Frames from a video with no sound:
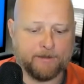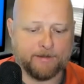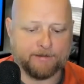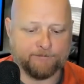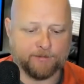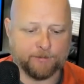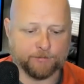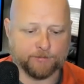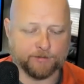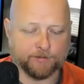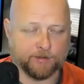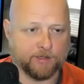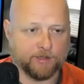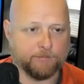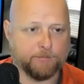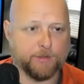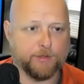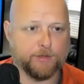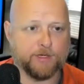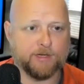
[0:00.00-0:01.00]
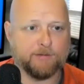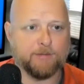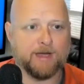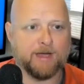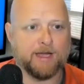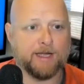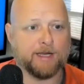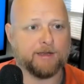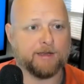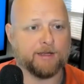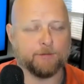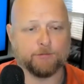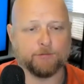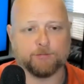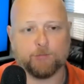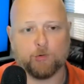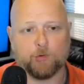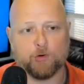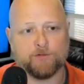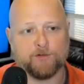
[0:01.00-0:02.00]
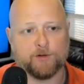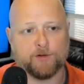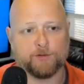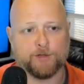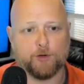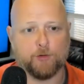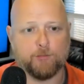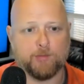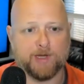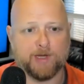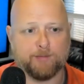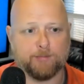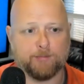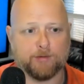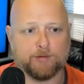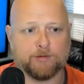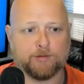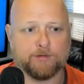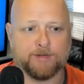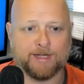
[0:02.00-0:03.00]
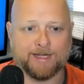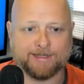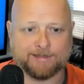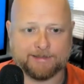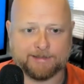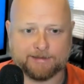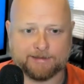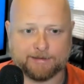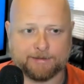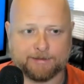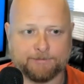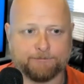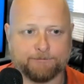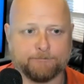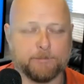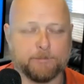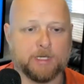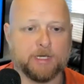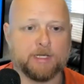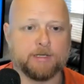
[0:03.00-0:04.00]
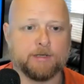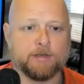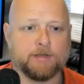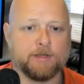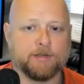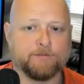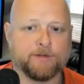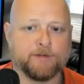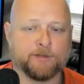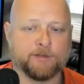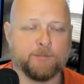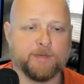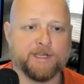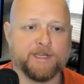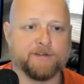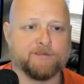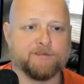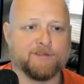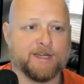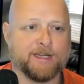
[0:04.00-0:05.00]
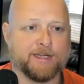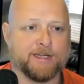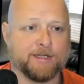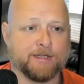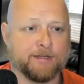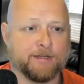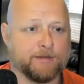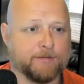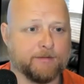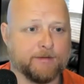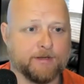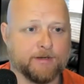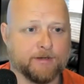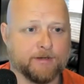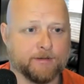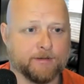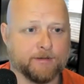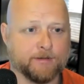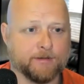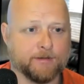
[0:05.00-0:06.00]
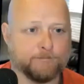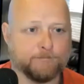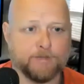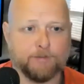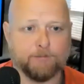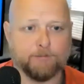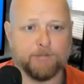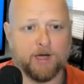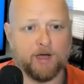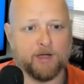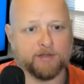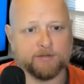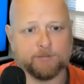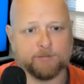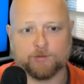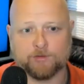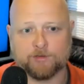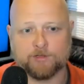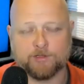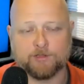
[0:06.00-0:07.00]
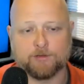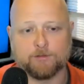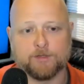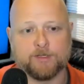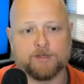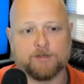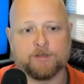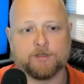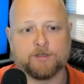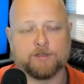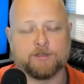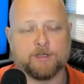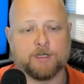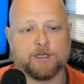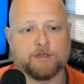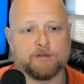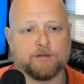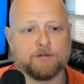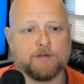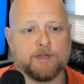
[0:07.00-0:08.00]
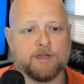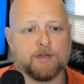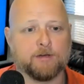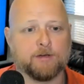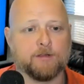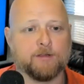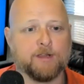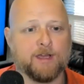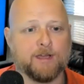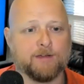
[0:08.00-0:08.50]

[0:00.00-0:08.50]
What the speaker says: If it was a community bank and it was portfolio paper, that's easy. But if it's B of A, they're impossible to deal with. You could chase your tail.